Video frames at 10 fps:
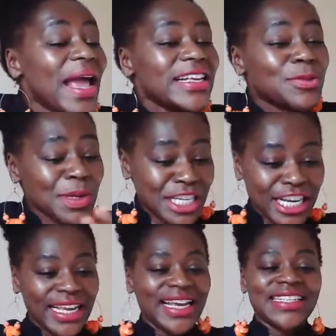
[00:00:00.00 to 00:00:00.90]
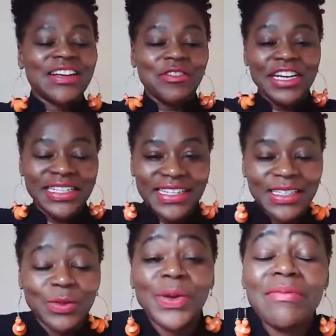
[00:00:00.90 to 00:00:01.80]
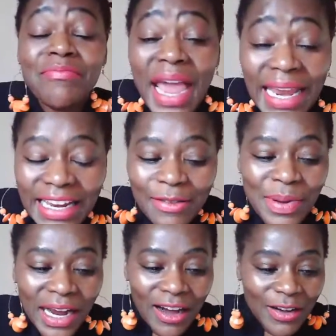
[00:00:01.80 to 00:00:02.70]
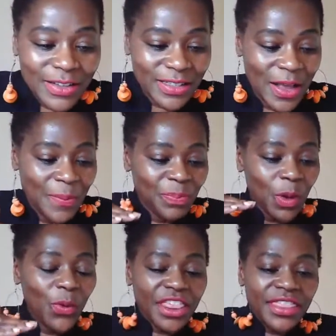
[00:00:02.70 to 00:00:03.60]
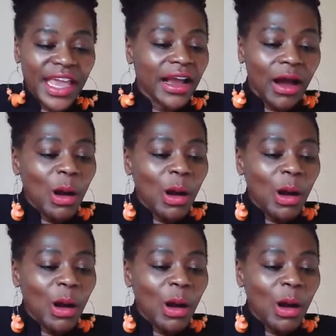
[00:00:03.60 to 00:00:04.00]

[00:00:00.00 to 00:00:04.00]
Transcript: especially as Christians, we make because we think,